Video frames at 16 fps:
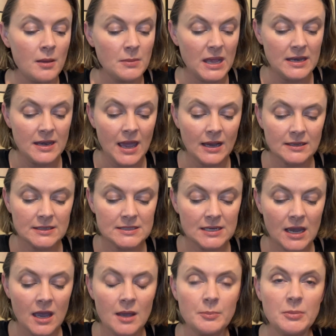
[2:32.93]
Next
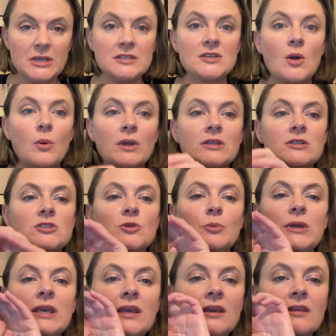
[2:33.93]
up is going to
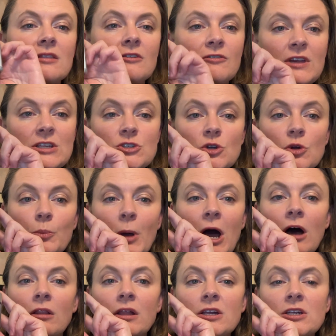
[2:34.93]
be the facial
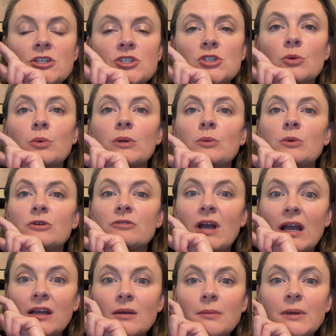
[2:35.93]
polish. So we would
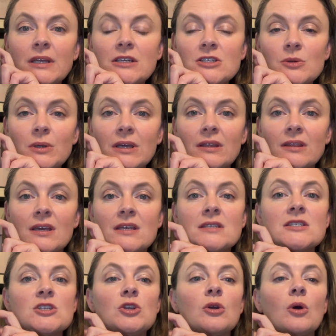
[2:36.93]
recommend doing
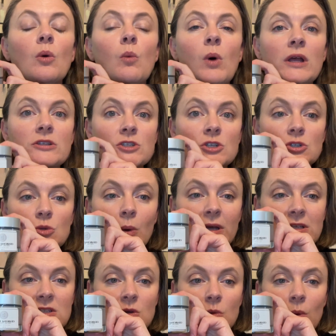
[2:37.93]
this, once or
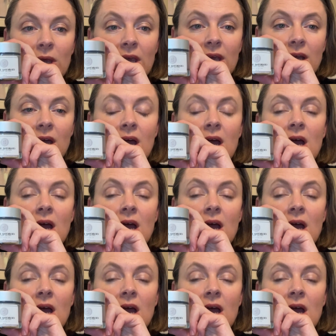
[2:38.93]
twice a week.